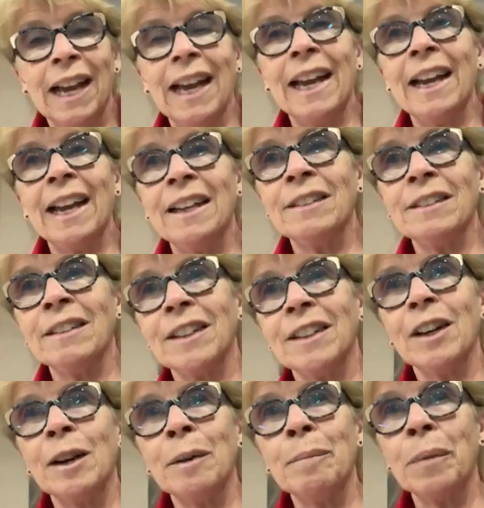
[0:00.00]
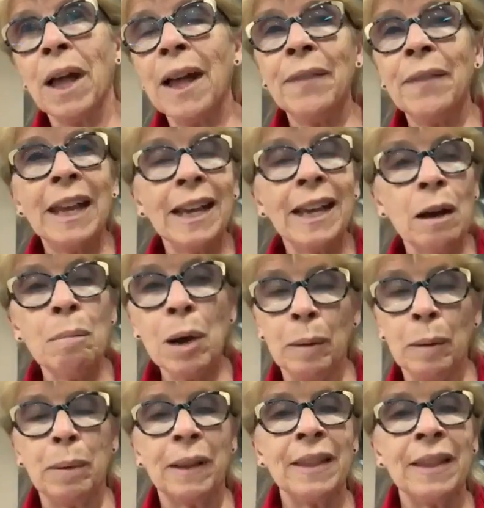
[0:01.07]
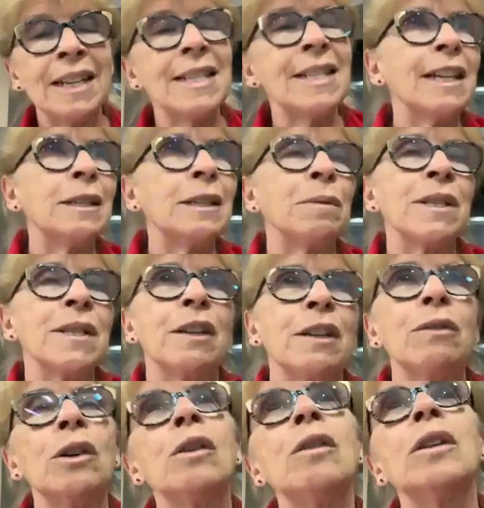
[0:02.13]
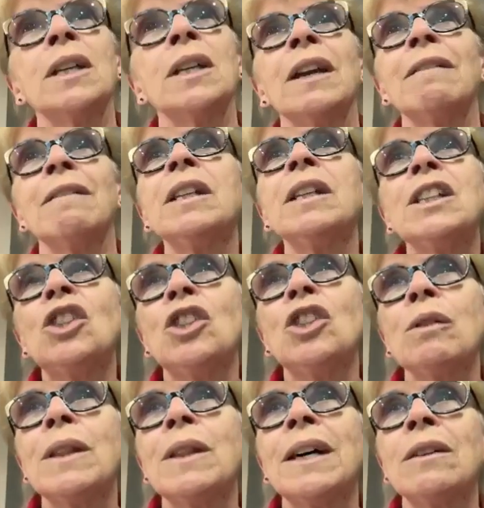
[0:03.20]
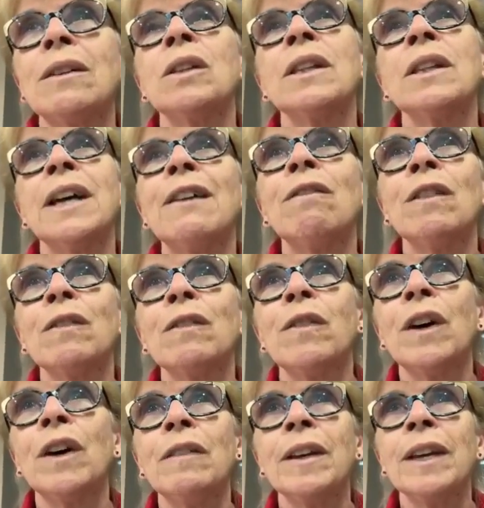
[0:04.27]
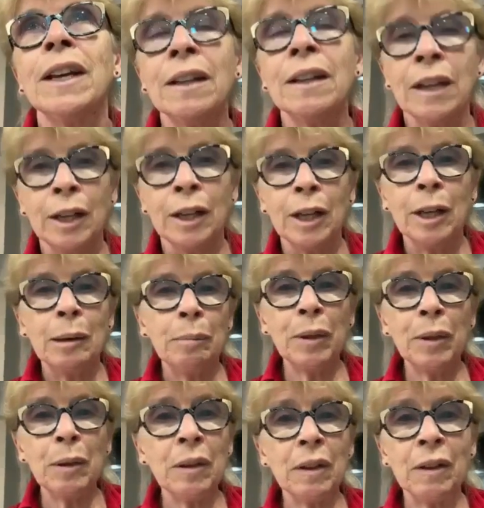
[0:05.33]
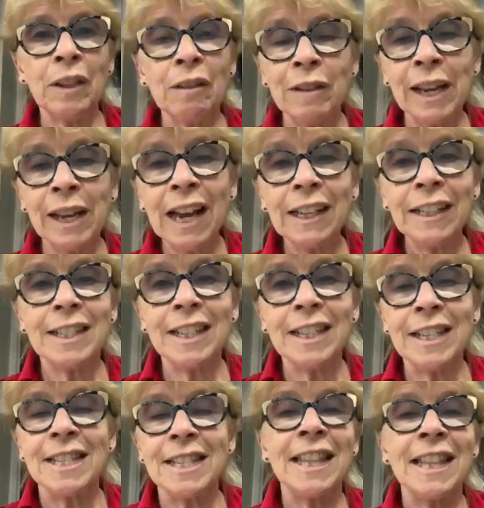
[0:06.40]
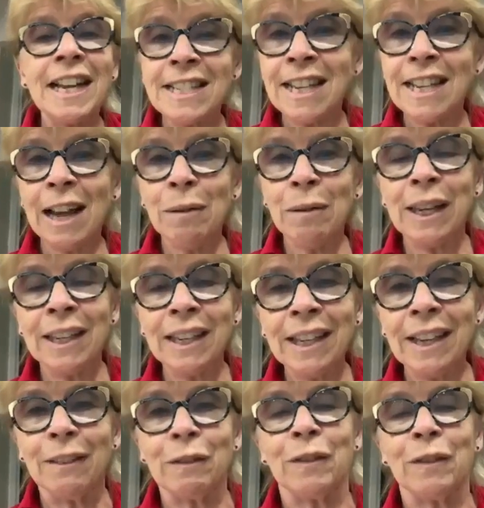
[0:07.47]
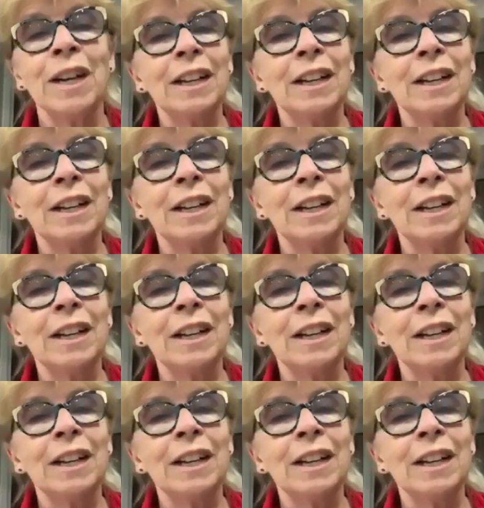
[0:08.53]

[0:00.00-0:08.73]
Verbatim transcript: And um, and they come up, and I say to myself, "Oh, can I really show that on live at five again?" But the, the reality is that's how I live.